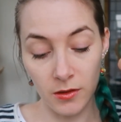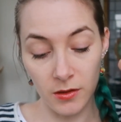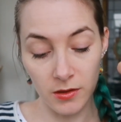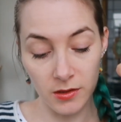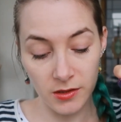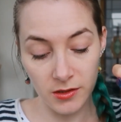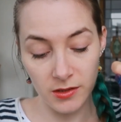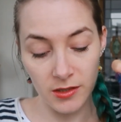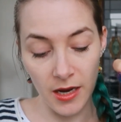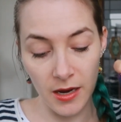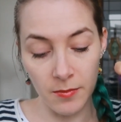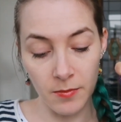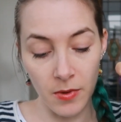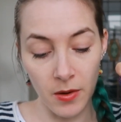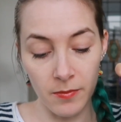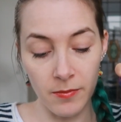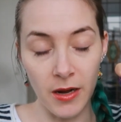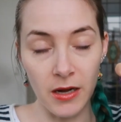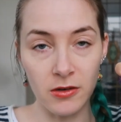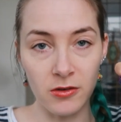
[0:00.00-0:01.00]
same
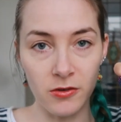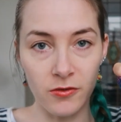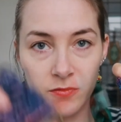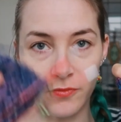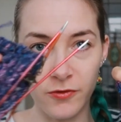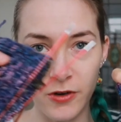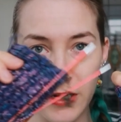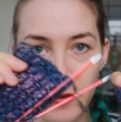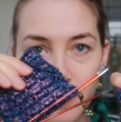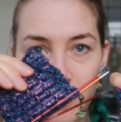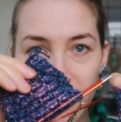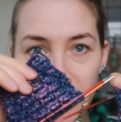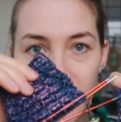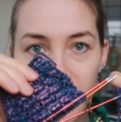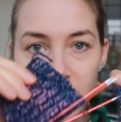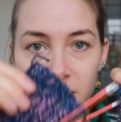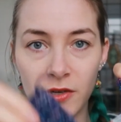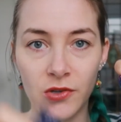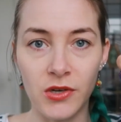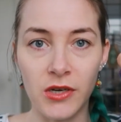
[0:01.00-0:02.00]
amount of
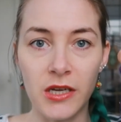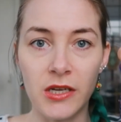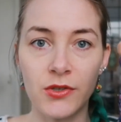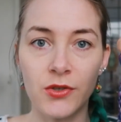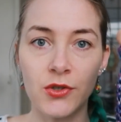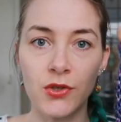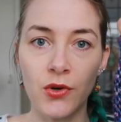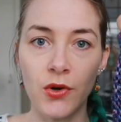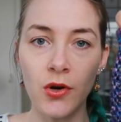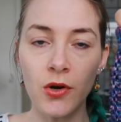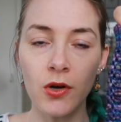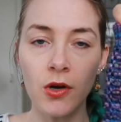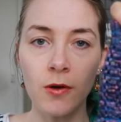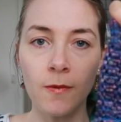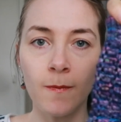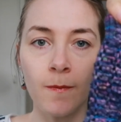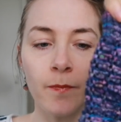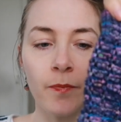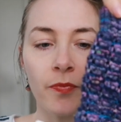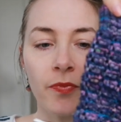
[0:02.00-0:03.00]
repeats on this sock,
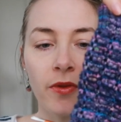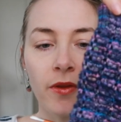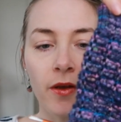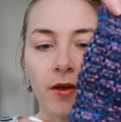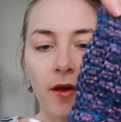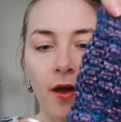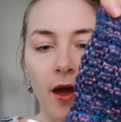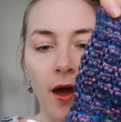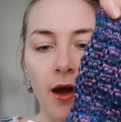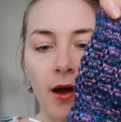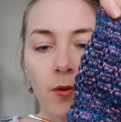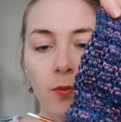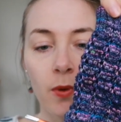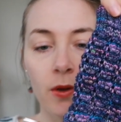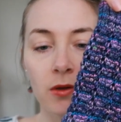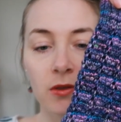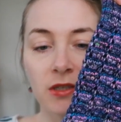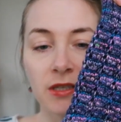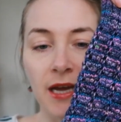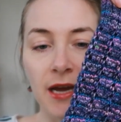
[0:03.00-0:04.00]
I
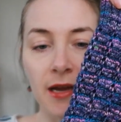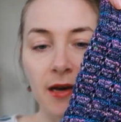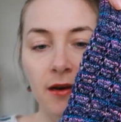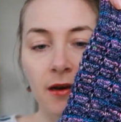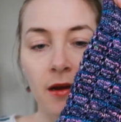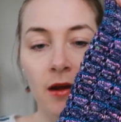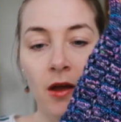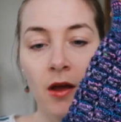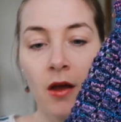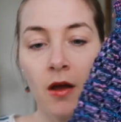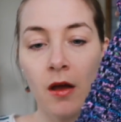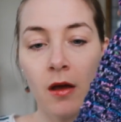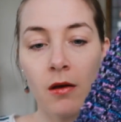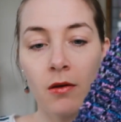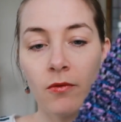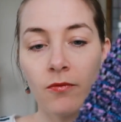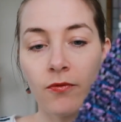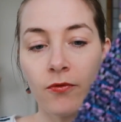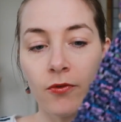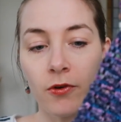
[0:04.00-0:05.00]
will then,
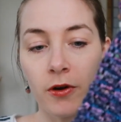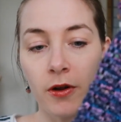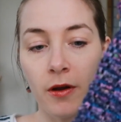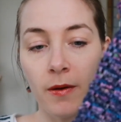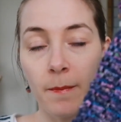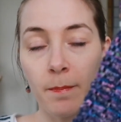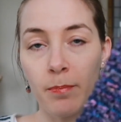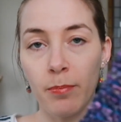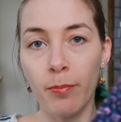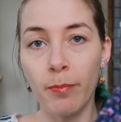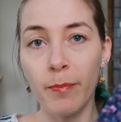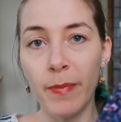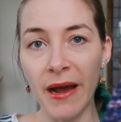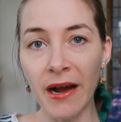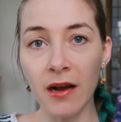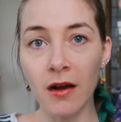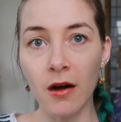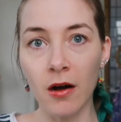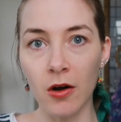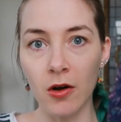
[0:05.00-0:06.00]
for the
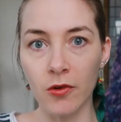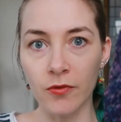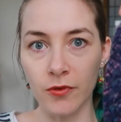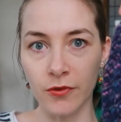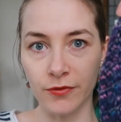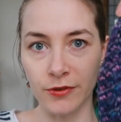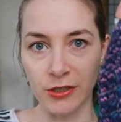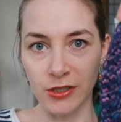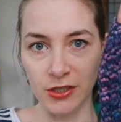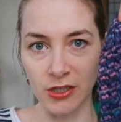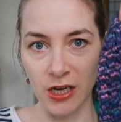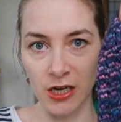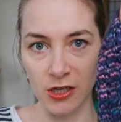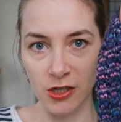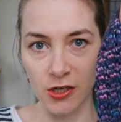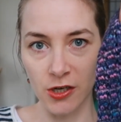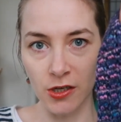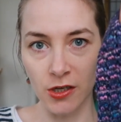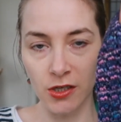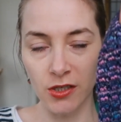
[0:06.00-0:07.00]
back half of the
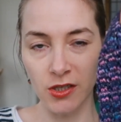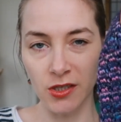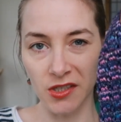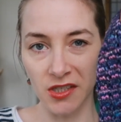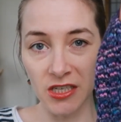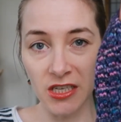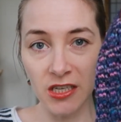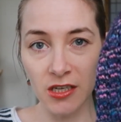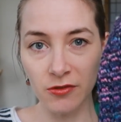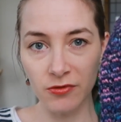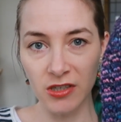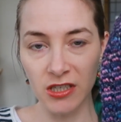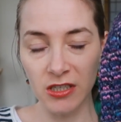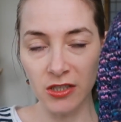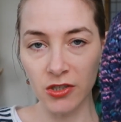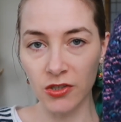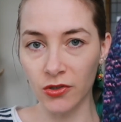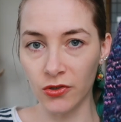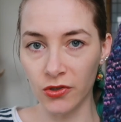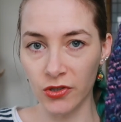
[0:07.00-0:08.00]
stitches,
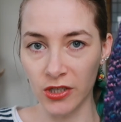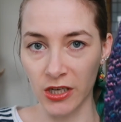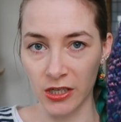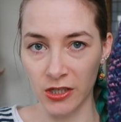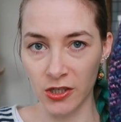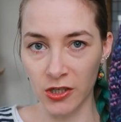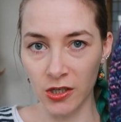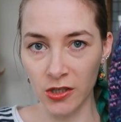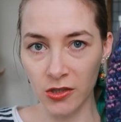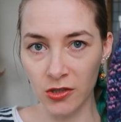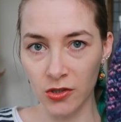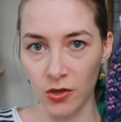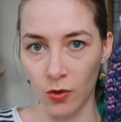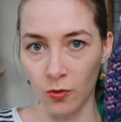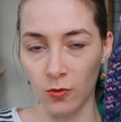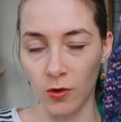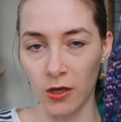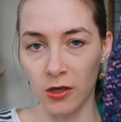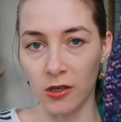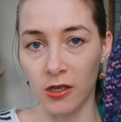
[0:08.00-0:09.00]
decrease 2 stitches, so
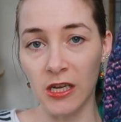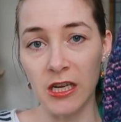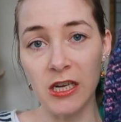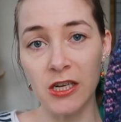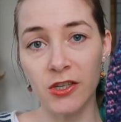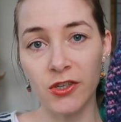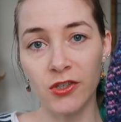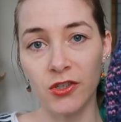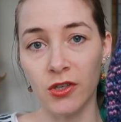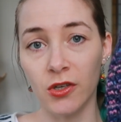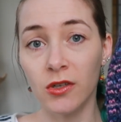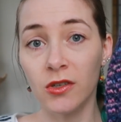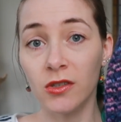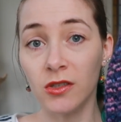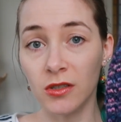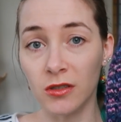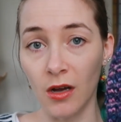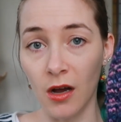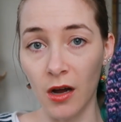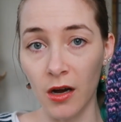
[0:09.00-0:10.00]
1 on each
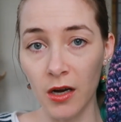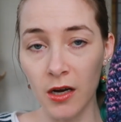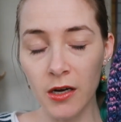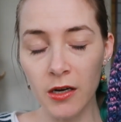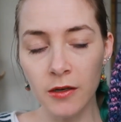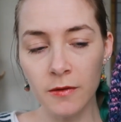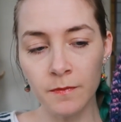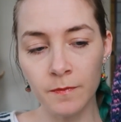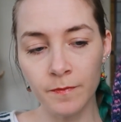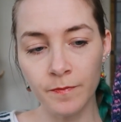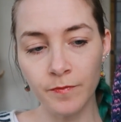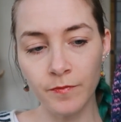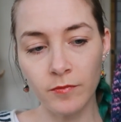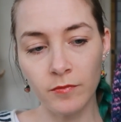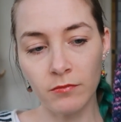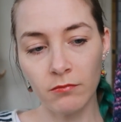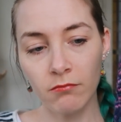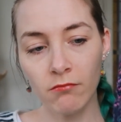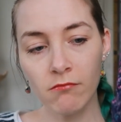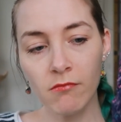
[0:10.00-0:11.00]
side,
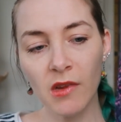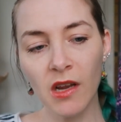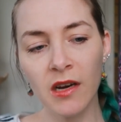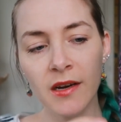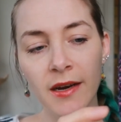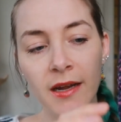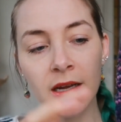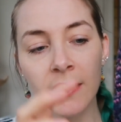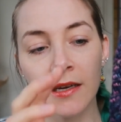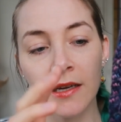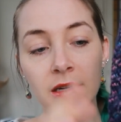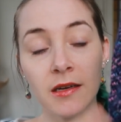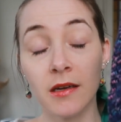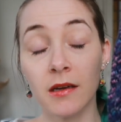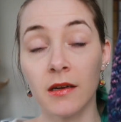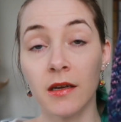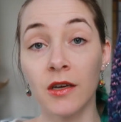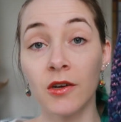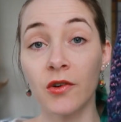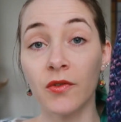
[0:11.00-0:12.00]
then knit
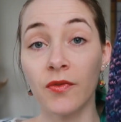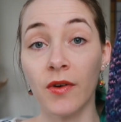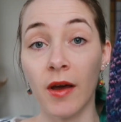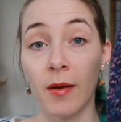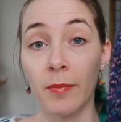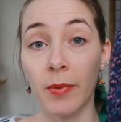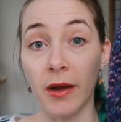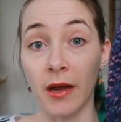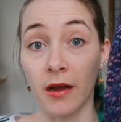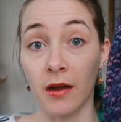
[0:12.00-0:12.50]
a heel flap